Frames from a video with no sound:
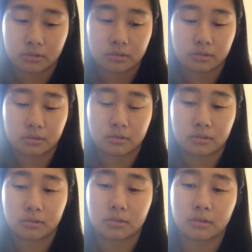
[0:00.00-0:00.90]

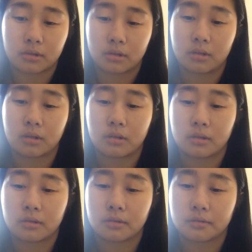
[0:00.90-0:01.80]

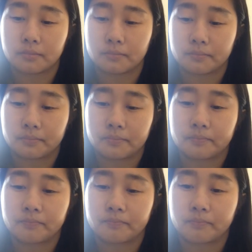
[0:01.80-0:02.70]

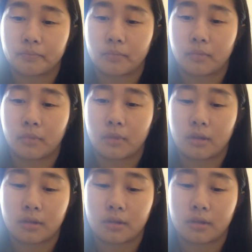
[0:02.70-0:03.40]
(silence)